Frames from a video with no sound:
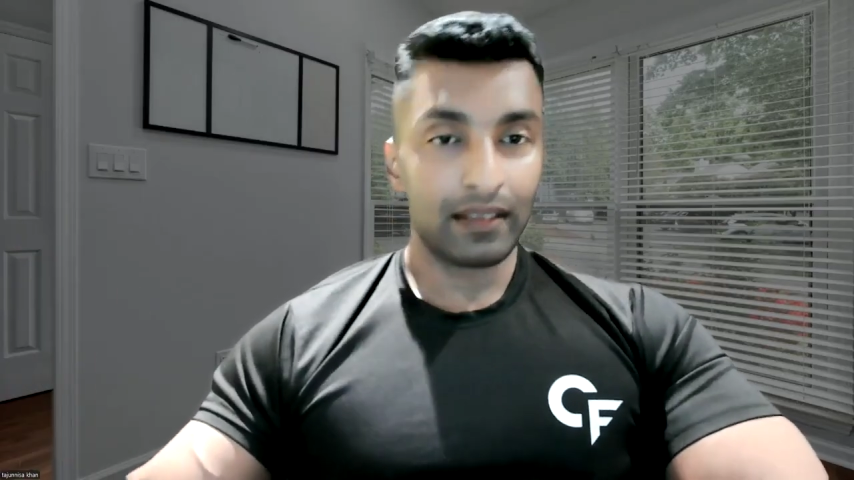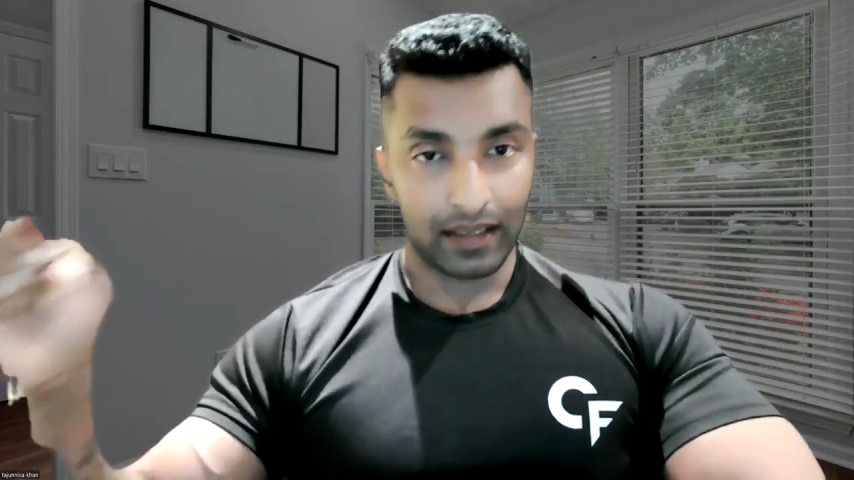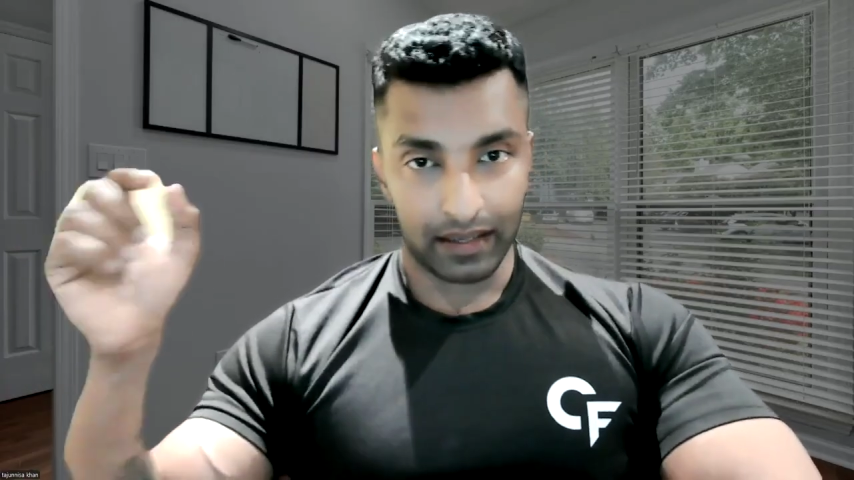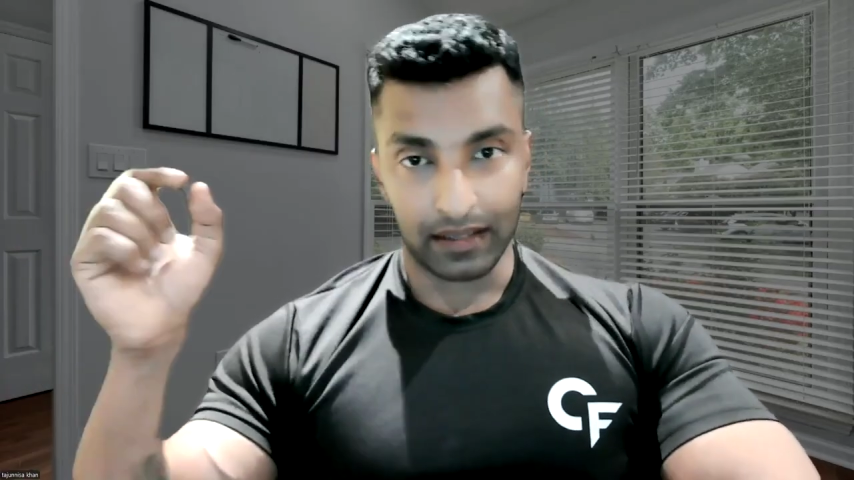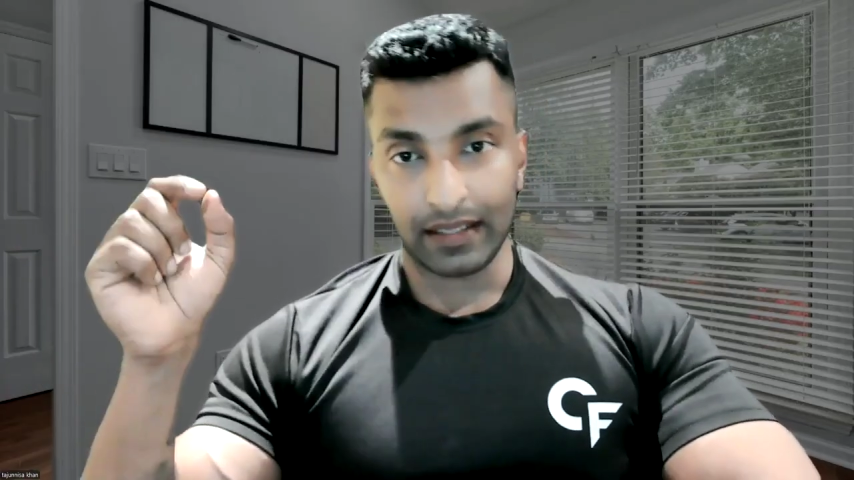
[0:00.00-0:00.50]

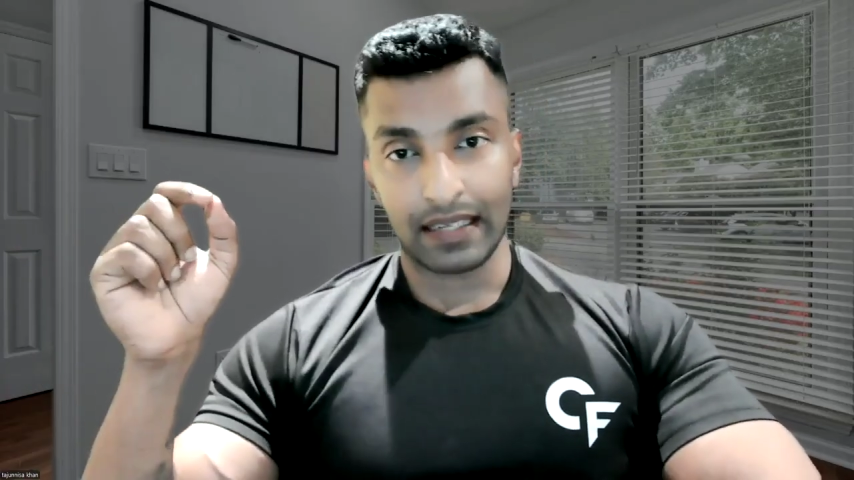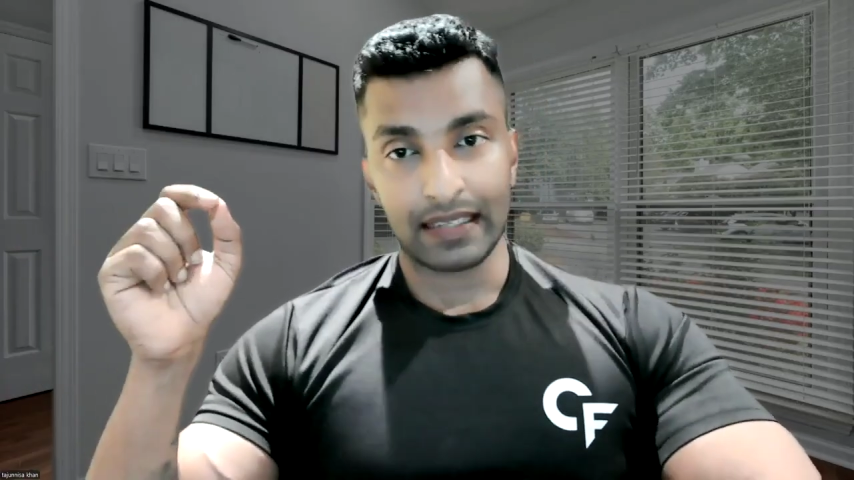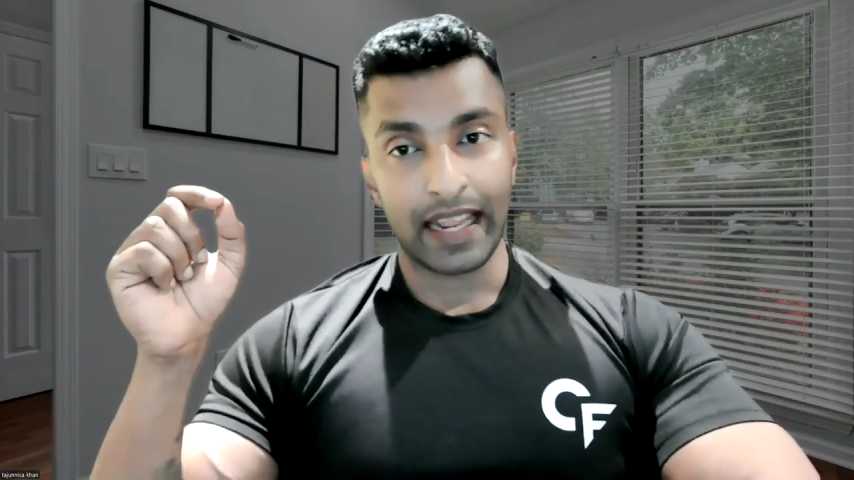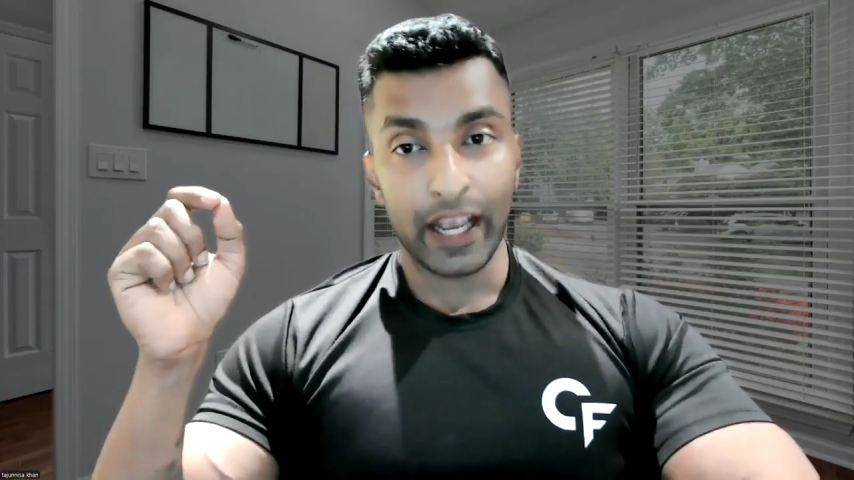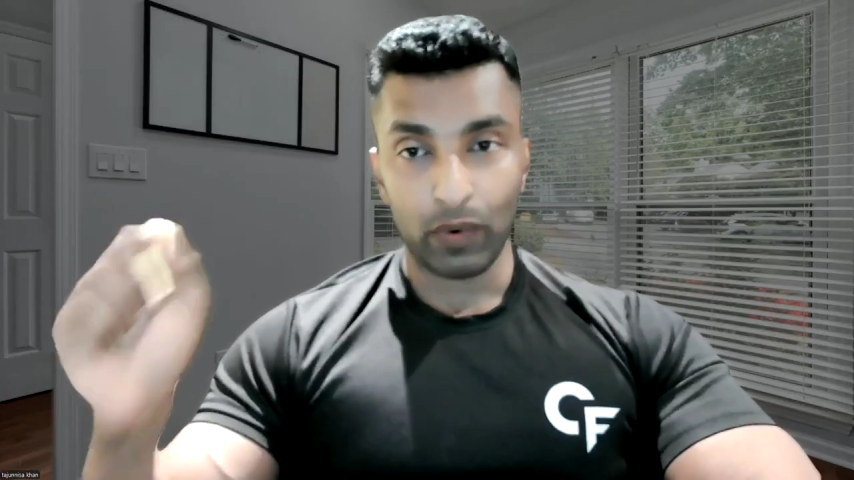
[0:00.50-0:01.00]
Here there is
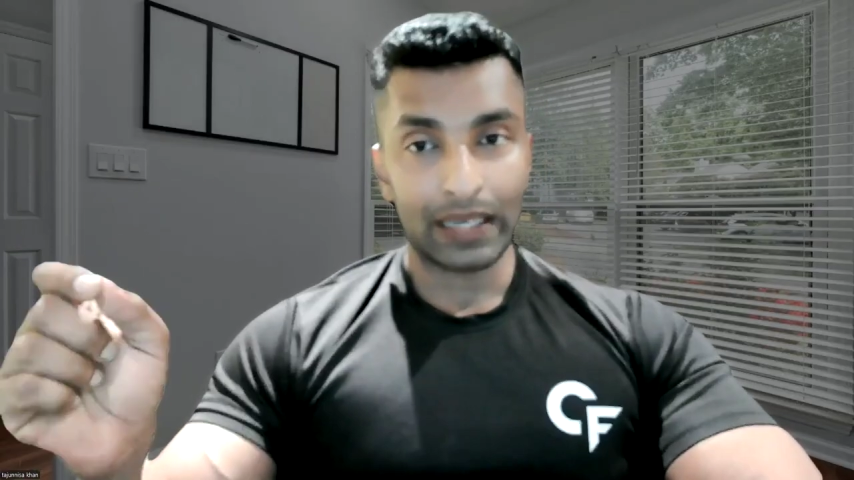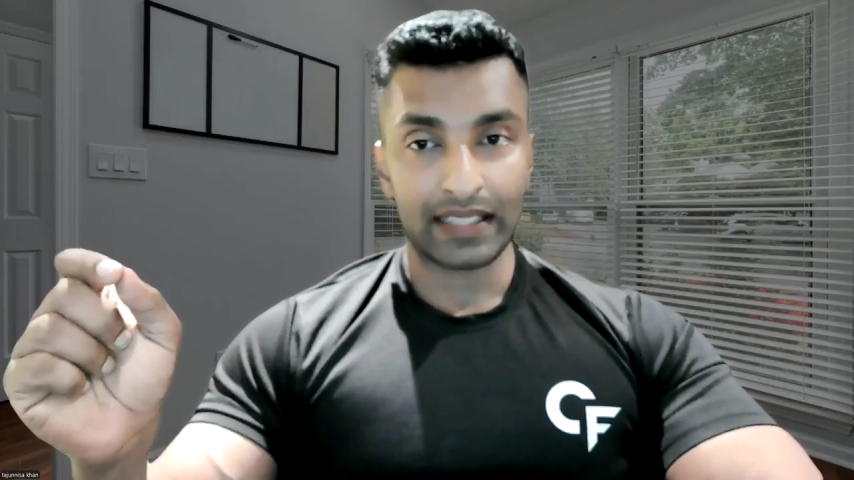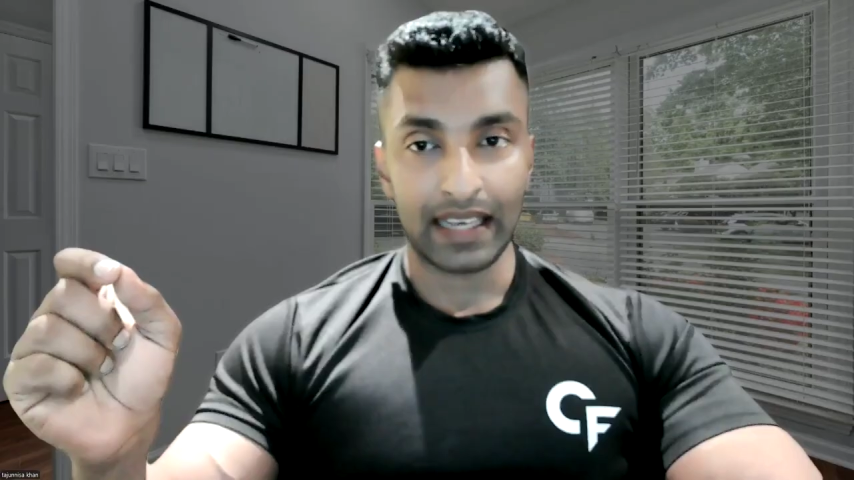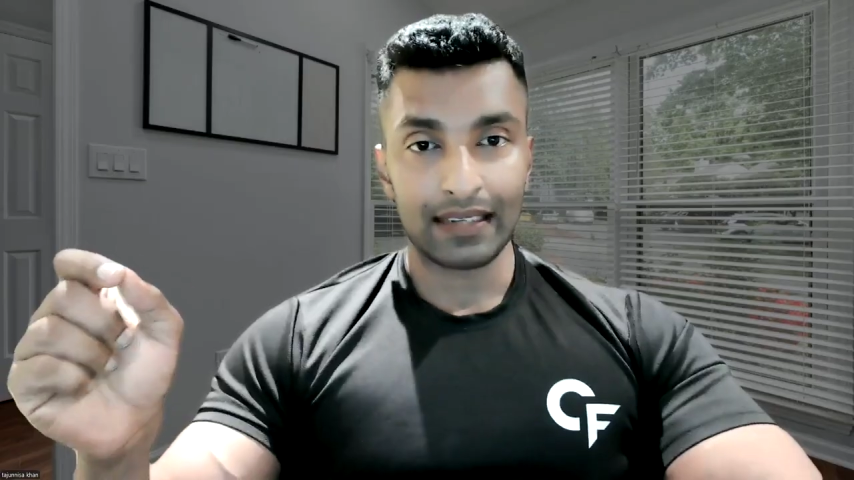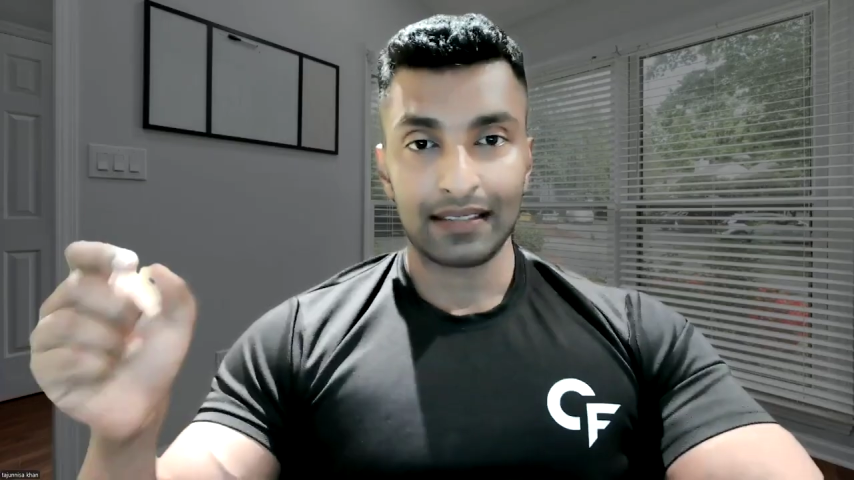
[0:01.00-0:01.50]
an equal
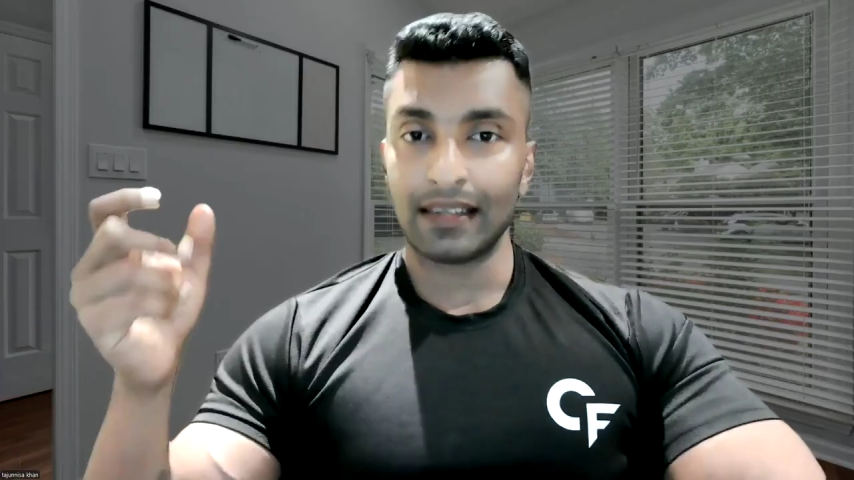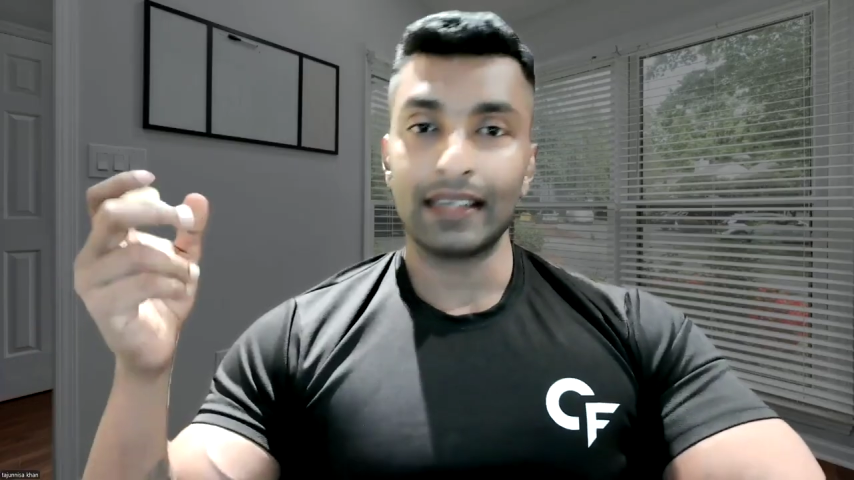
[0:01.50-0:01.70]
chance.